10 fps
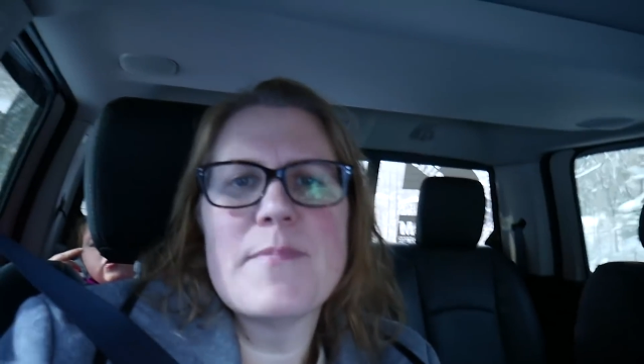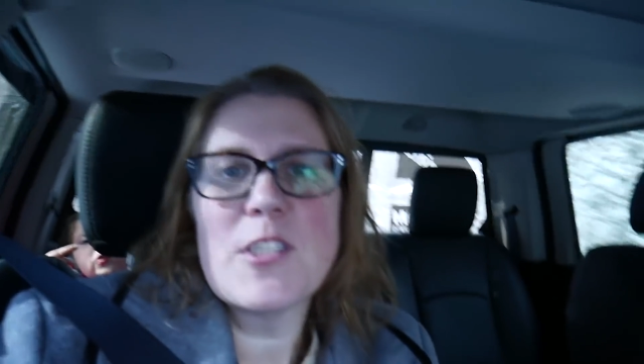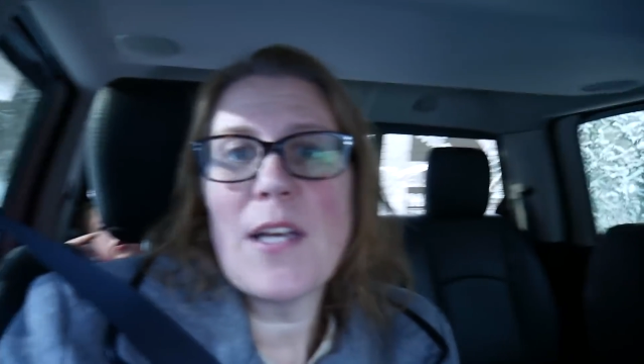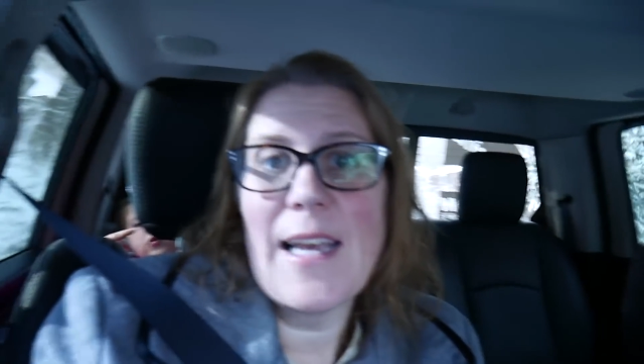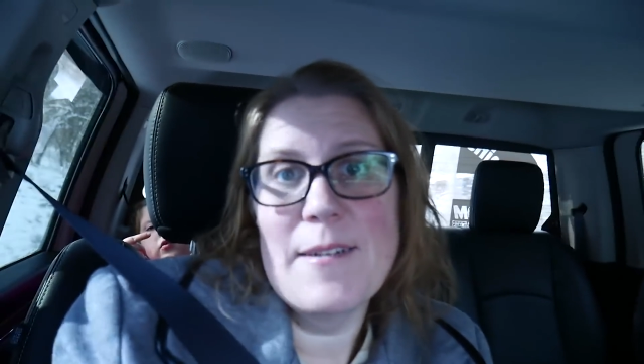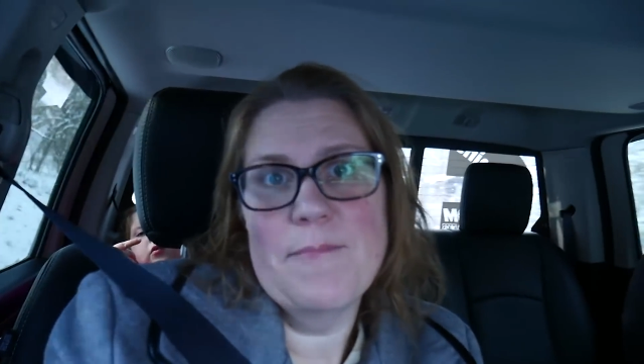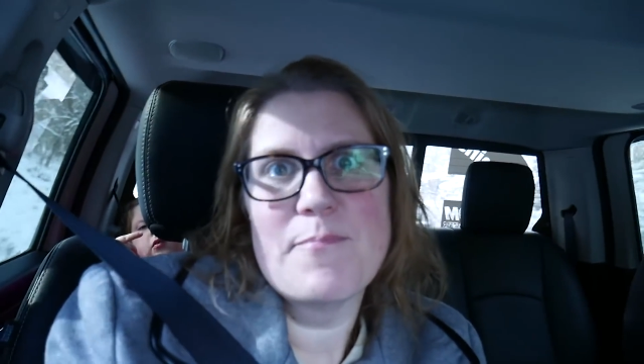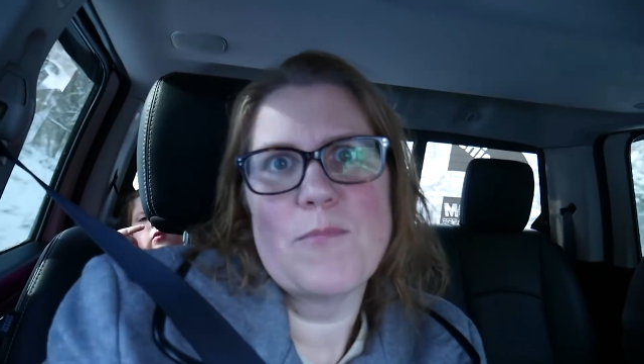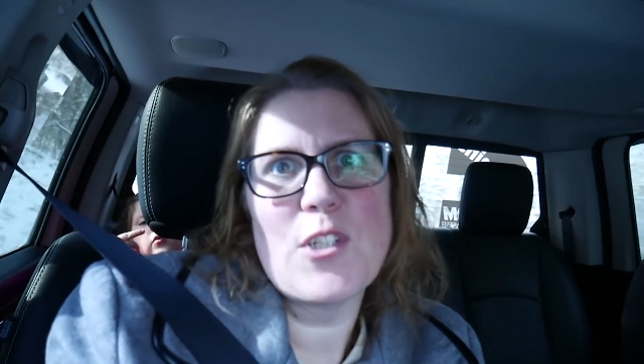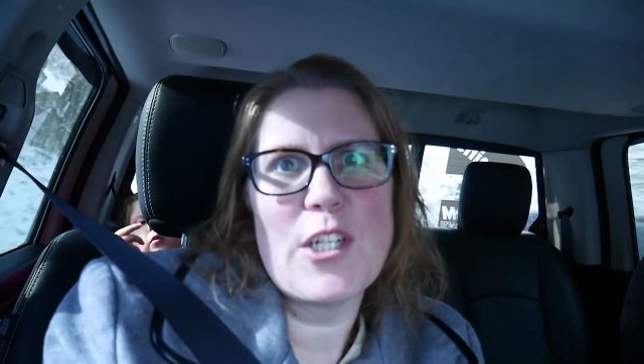So yeah,
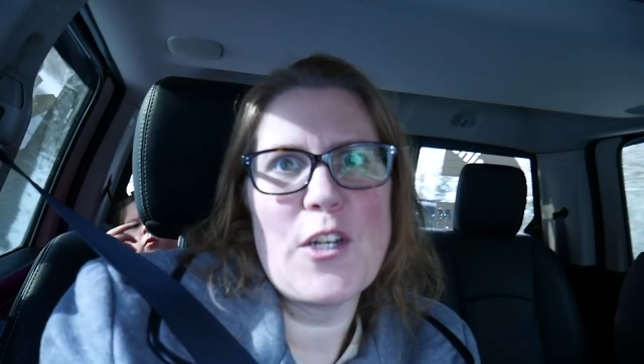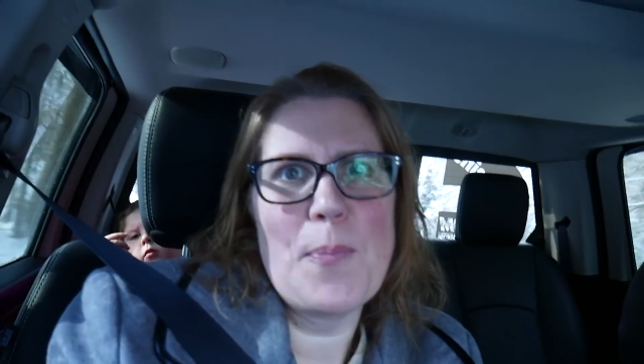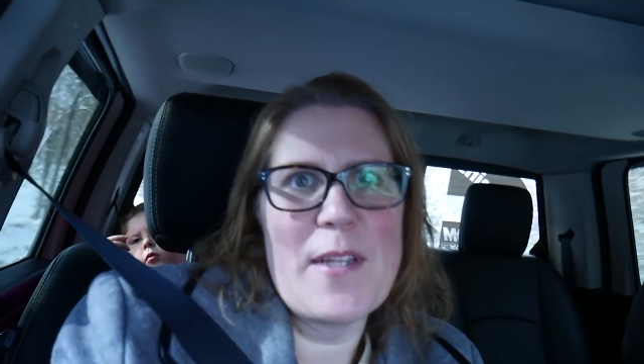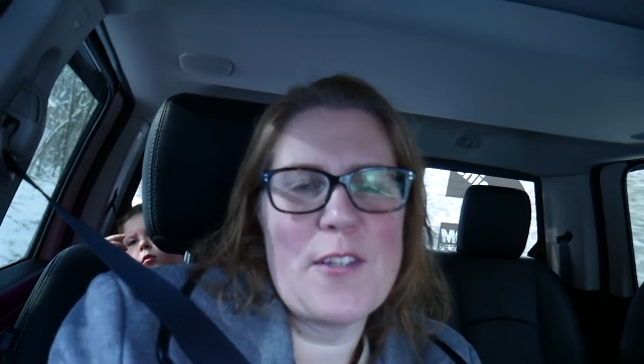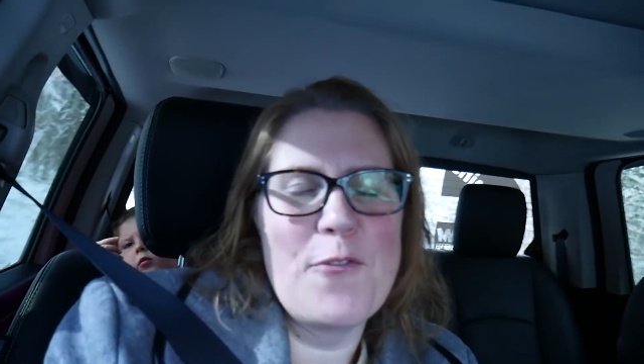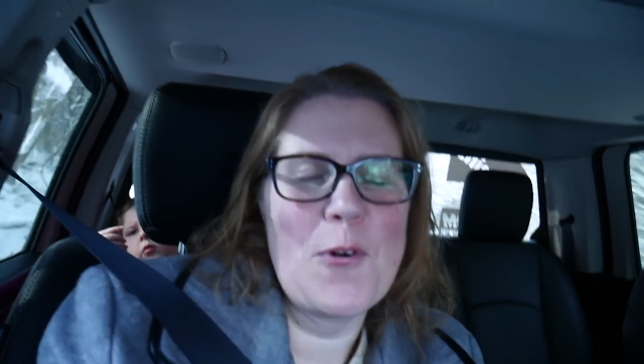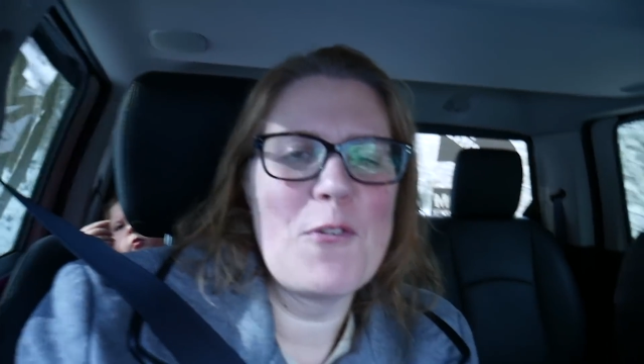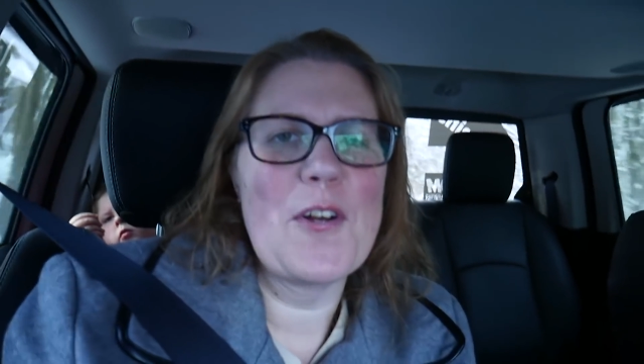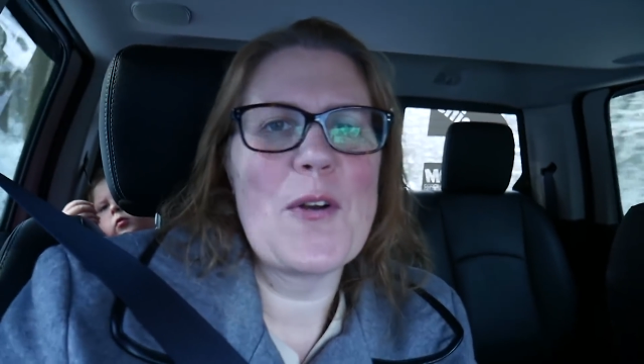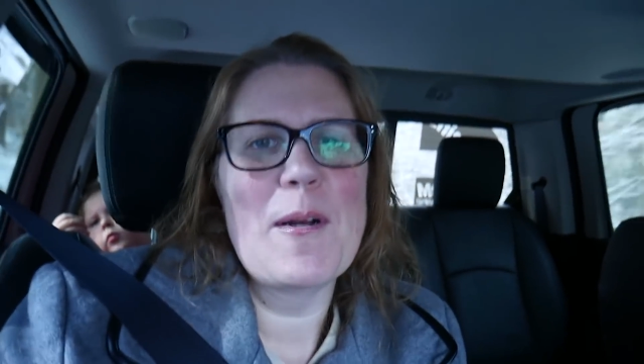we're gonna go pick the
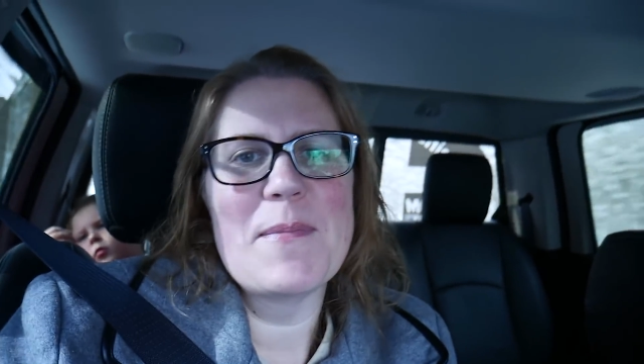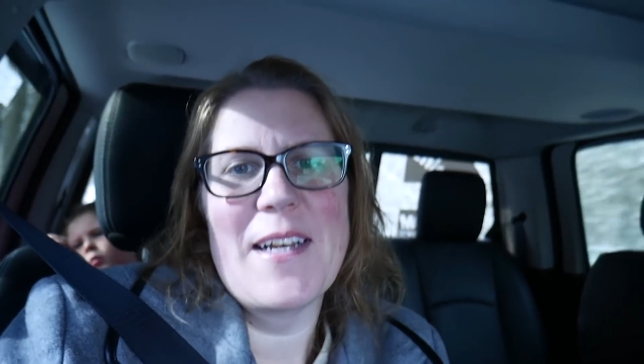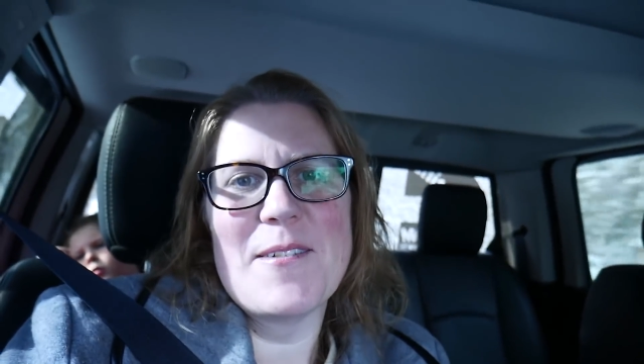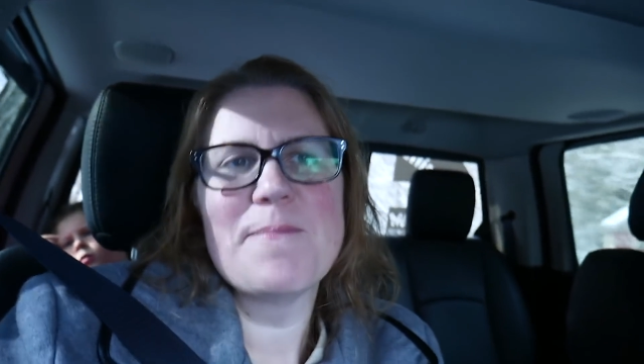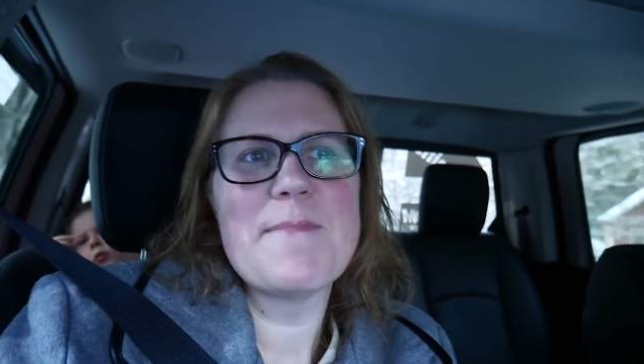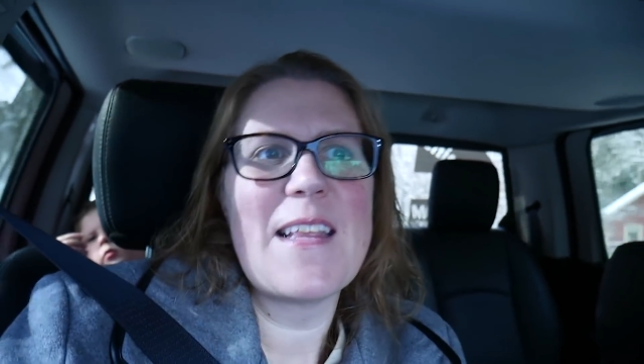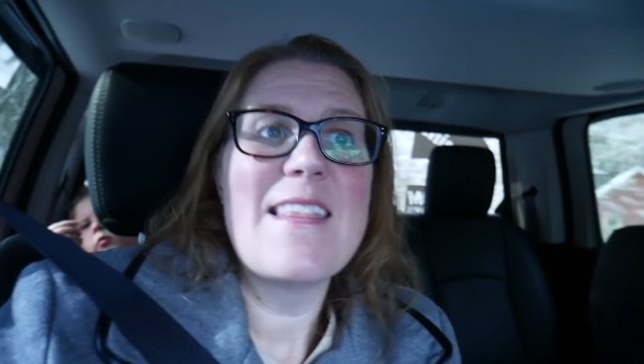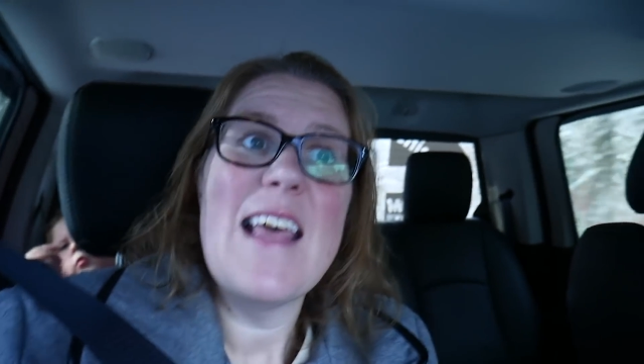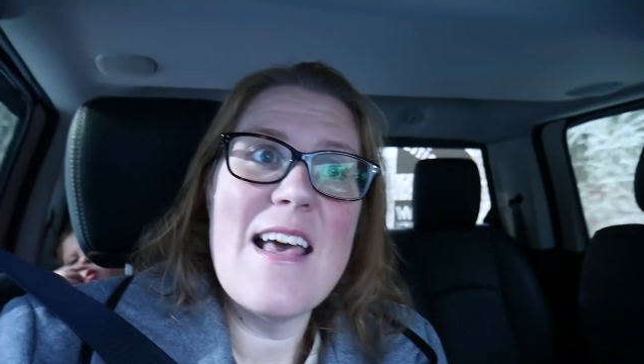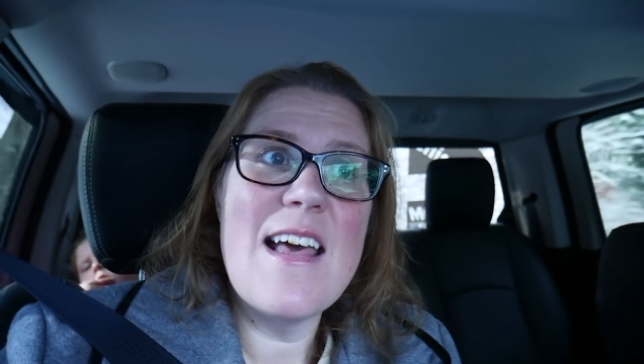4Runner up now.
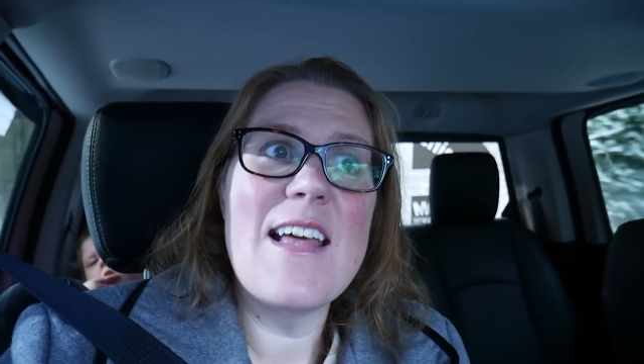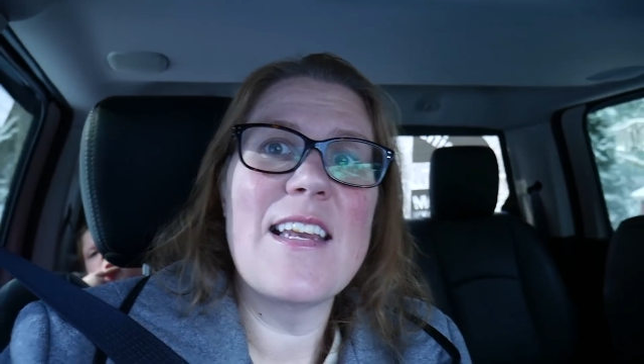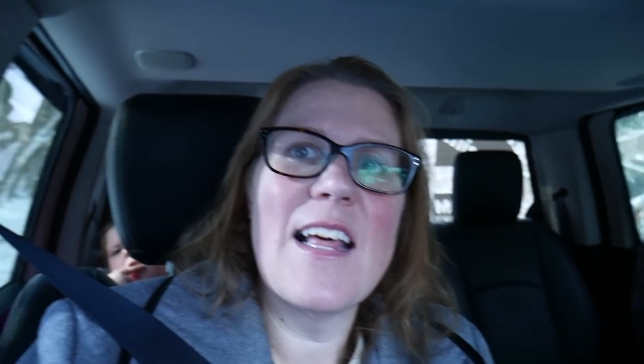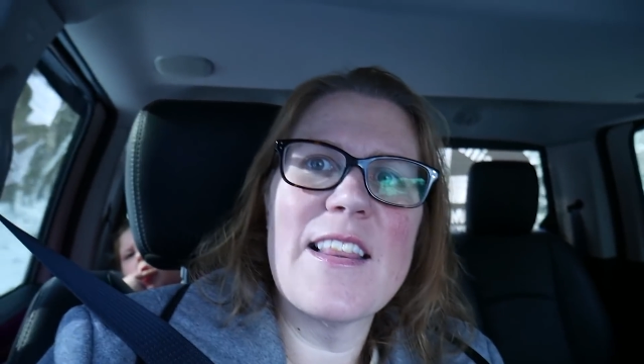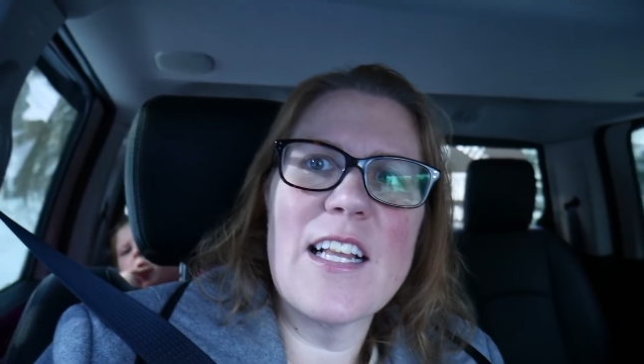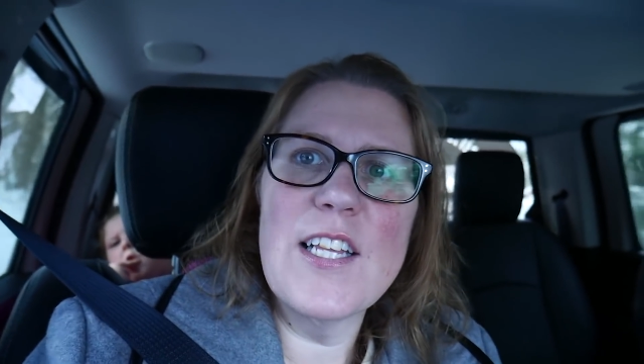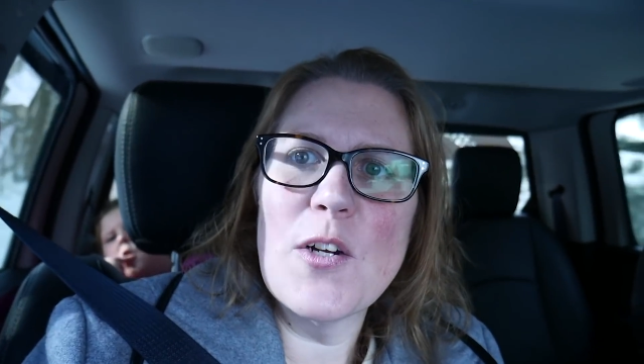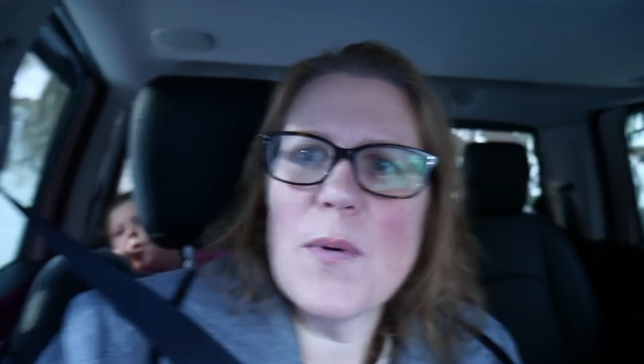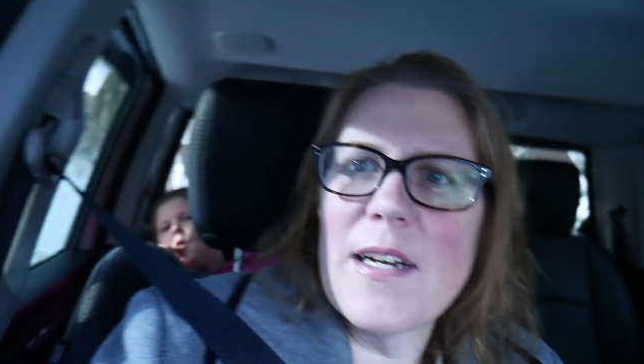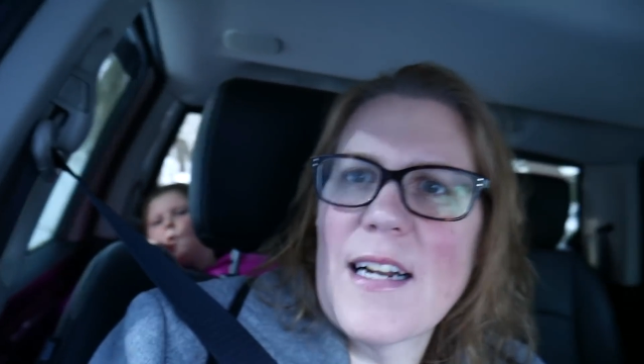And then the
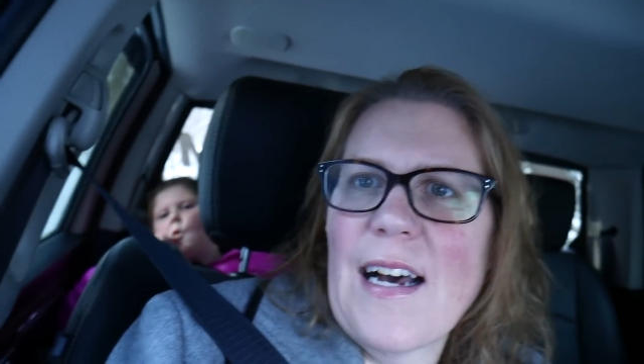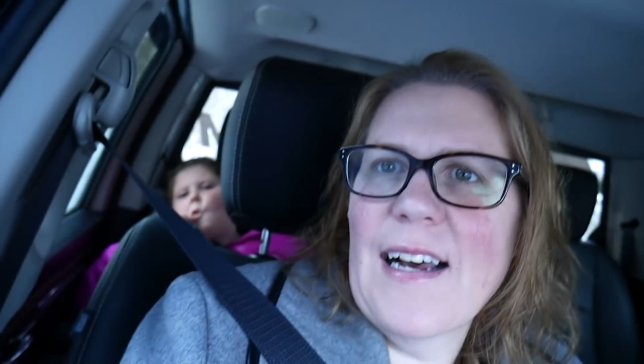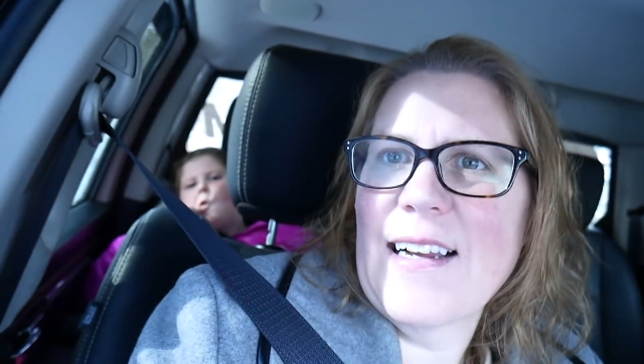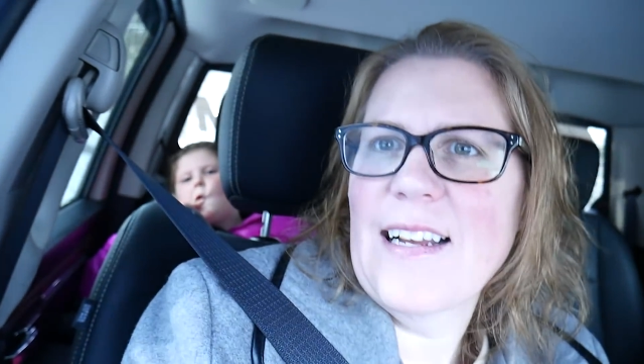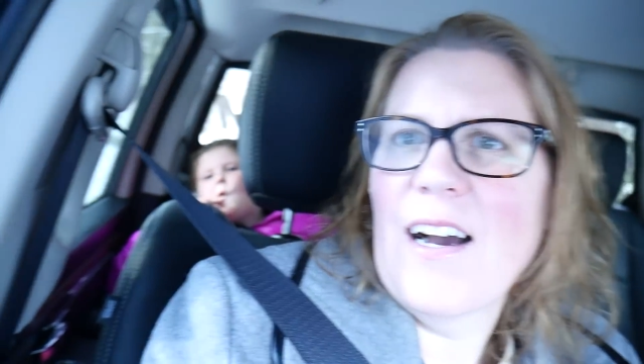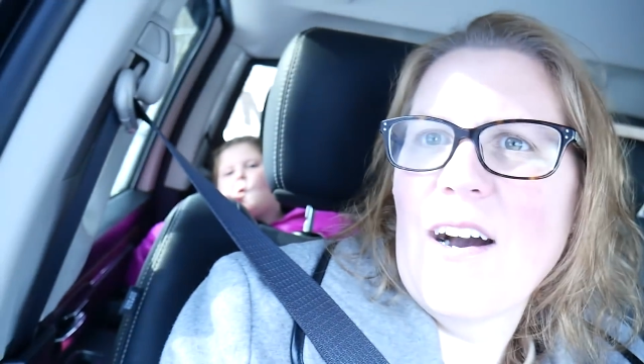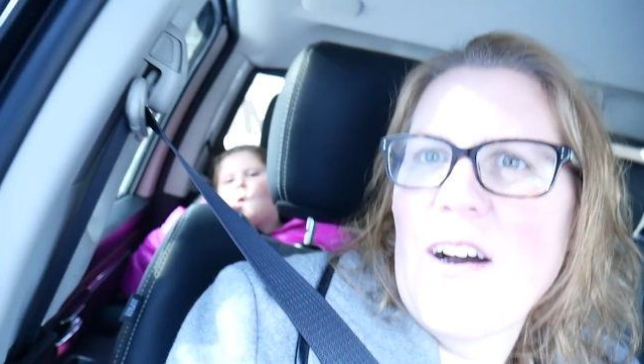little one and I